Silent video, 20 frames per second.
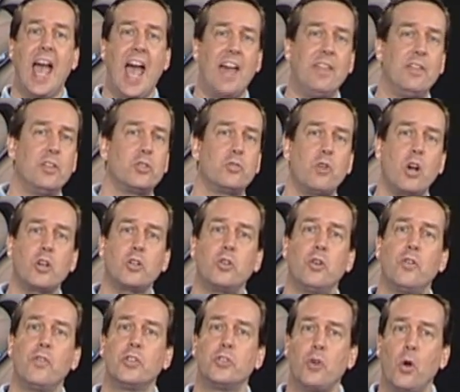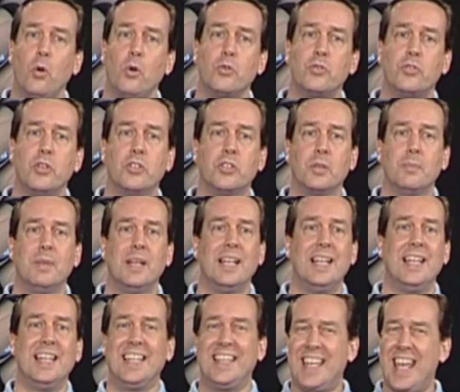and the structure of the solar system
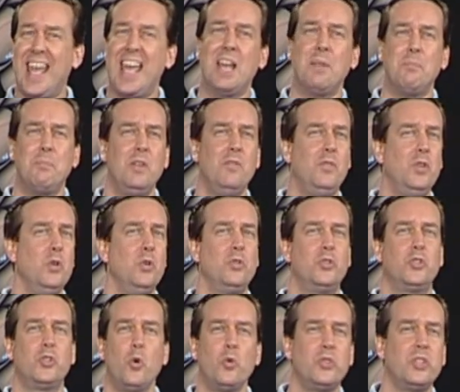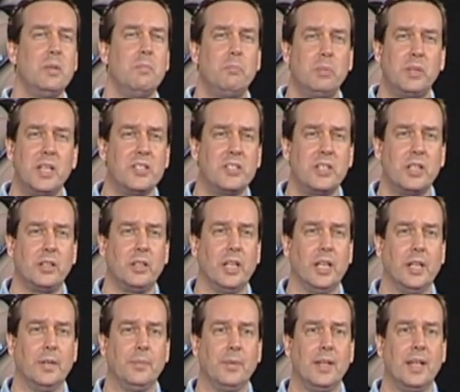can't be viewed so
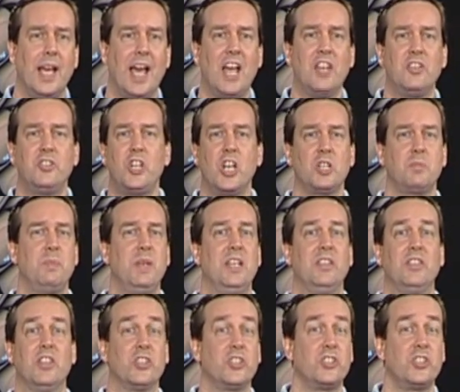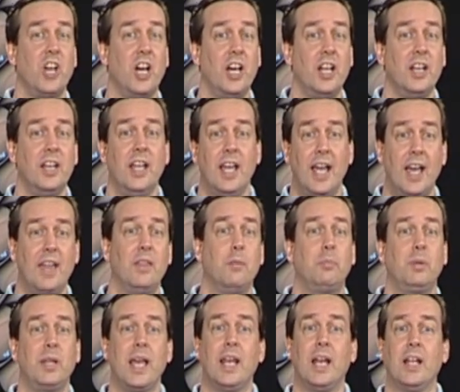simplistically as just being the sun and the
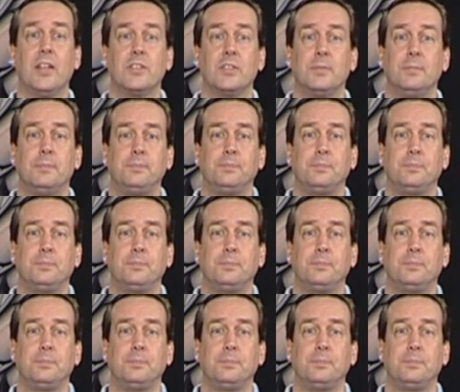planets.